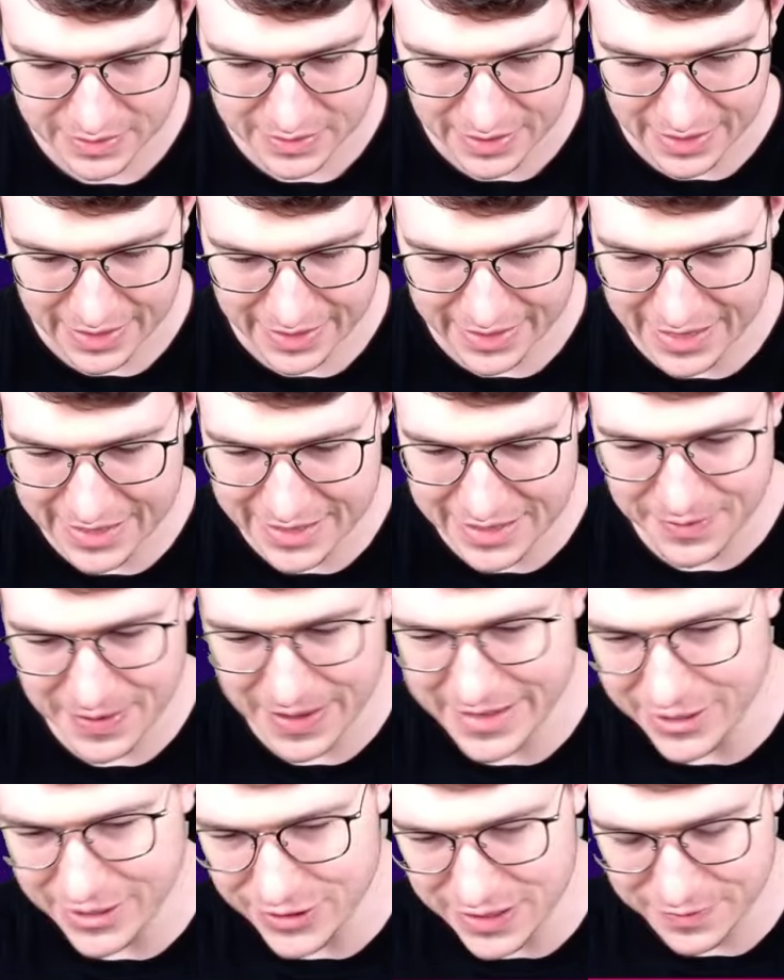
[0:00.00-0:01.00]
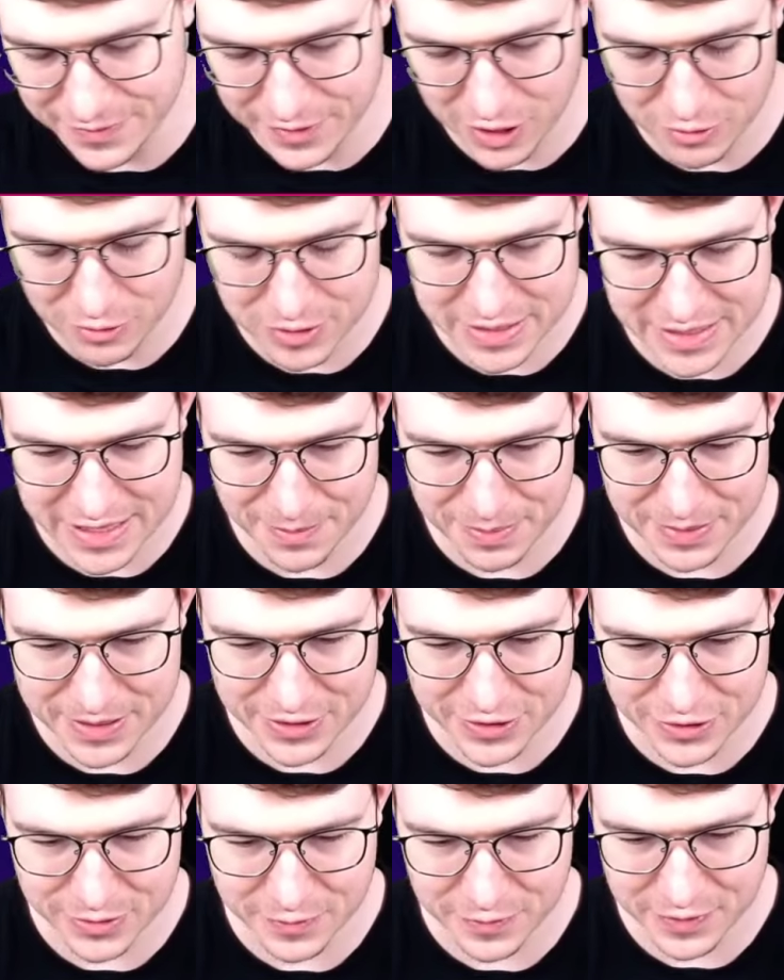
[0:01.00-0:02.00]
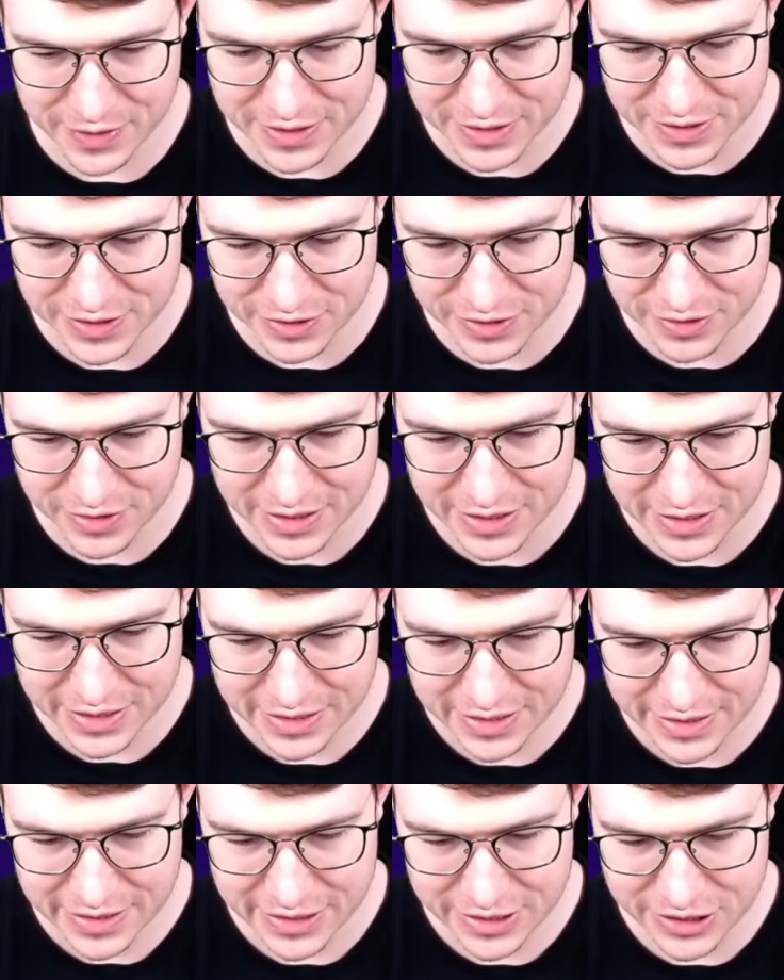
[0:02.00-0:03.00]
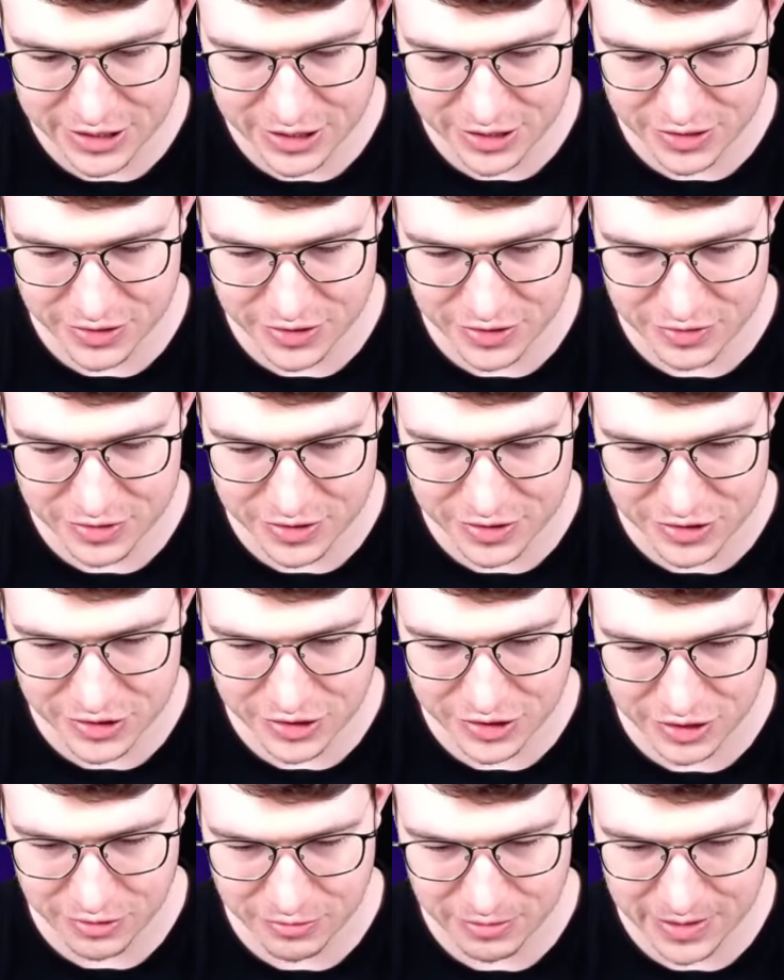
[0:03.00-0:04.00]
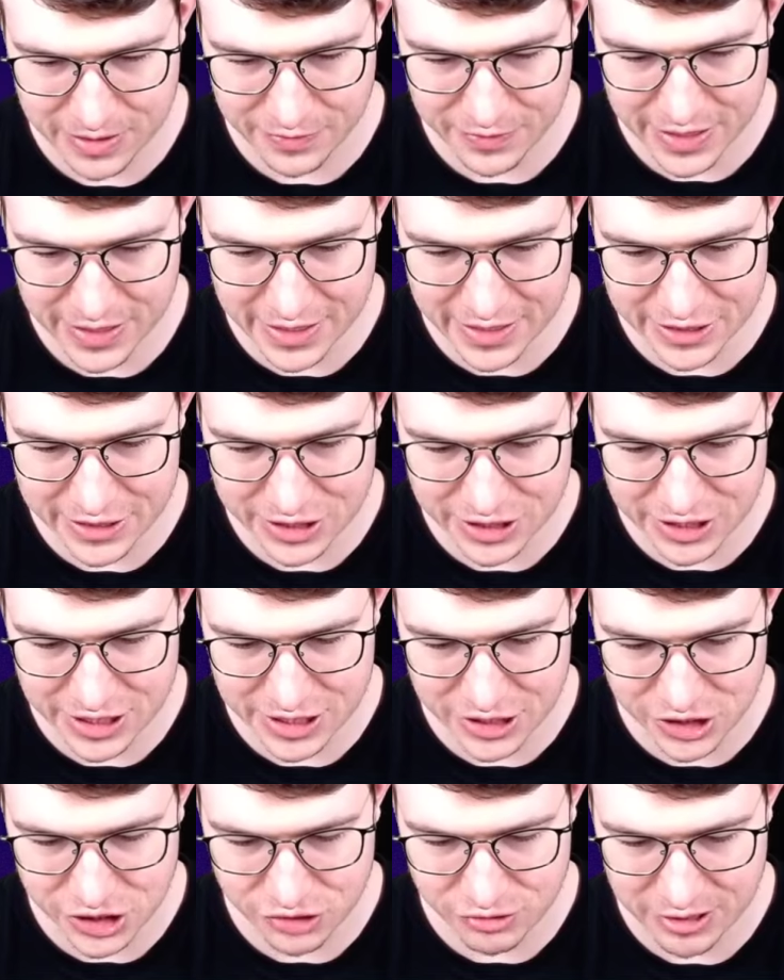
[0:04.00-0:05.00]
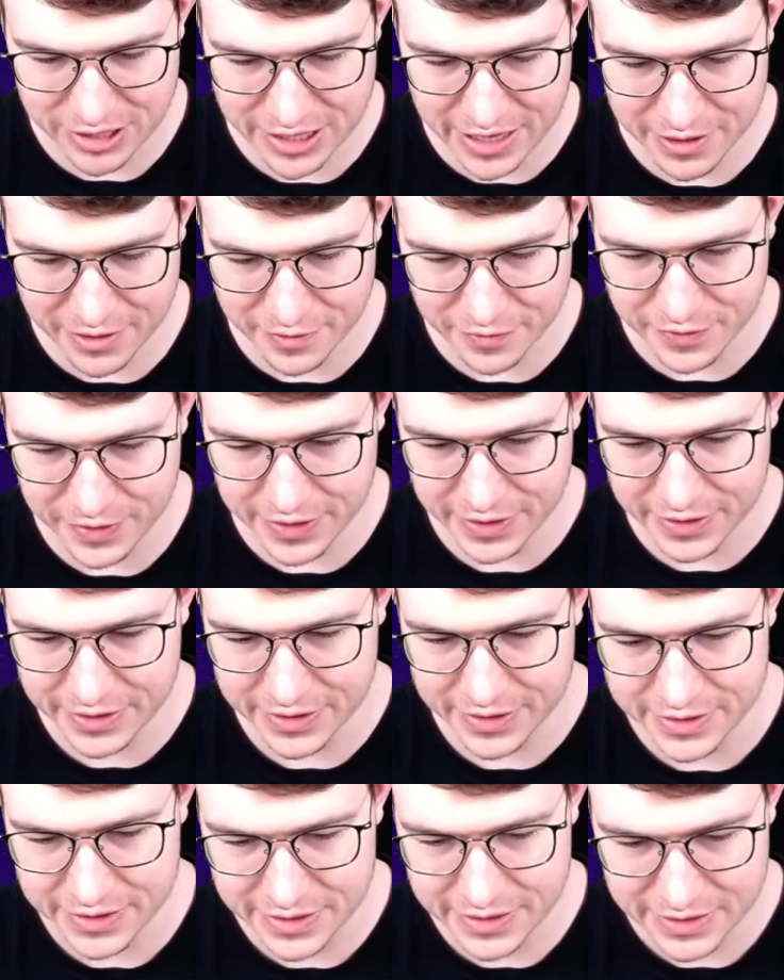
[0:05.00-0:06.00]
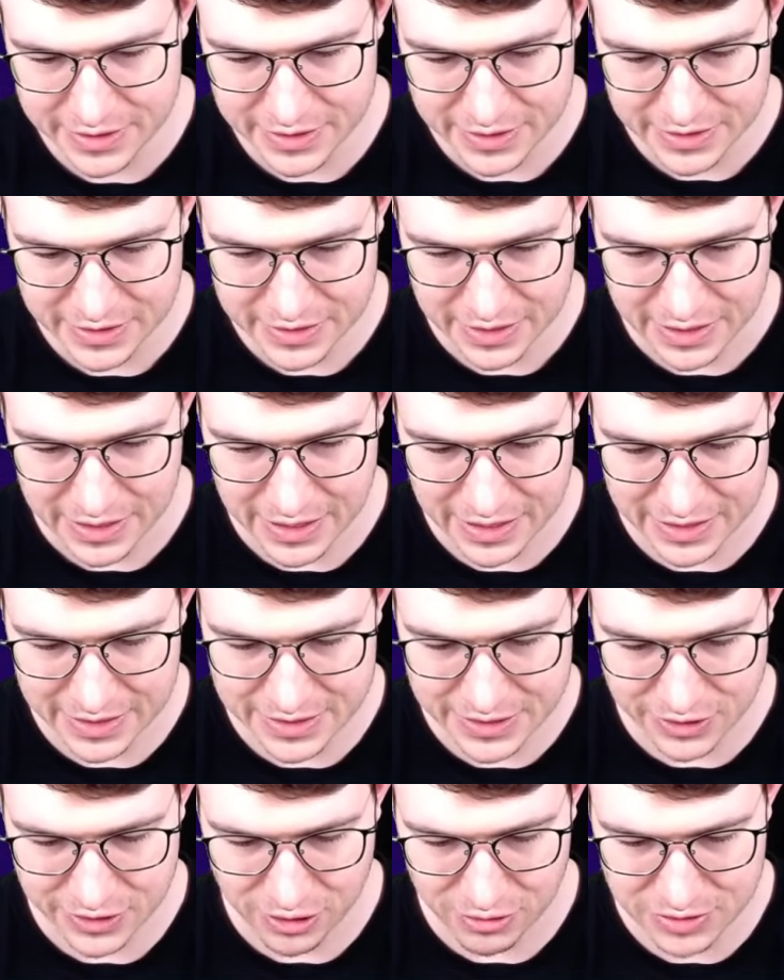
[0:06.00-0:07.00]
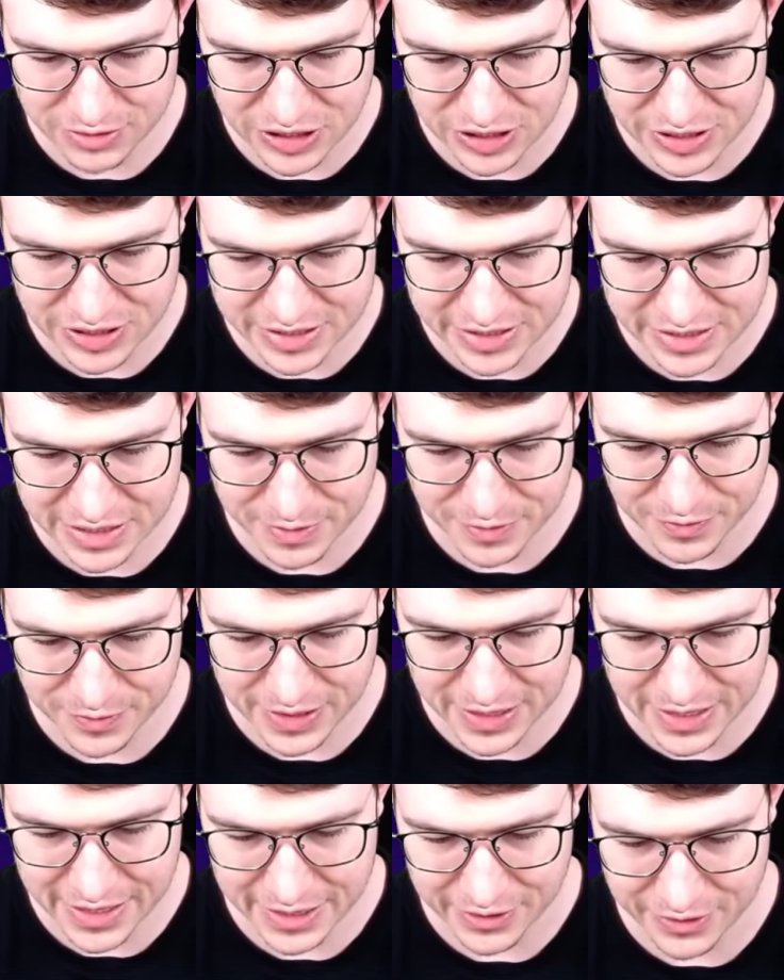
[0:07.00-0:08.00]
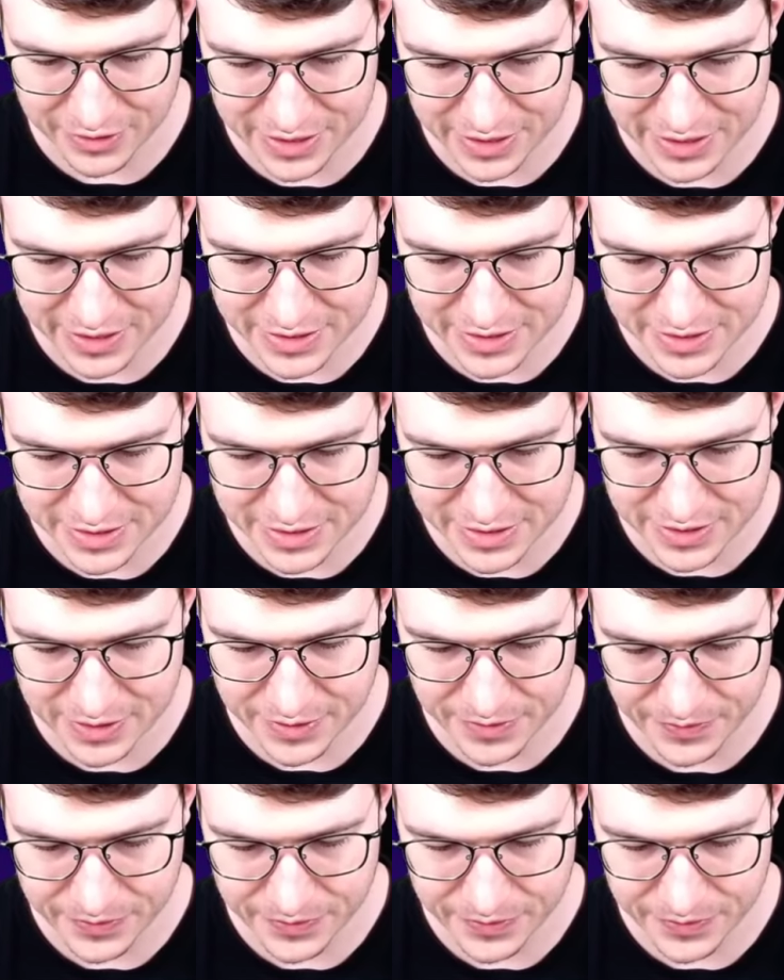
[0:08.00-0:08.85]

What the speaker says: I don't even know what's happening, to be fair. So he's just gonna use the shockwave there and just, like, shred everything. Ah, it's always on this type of line. Okay, I see.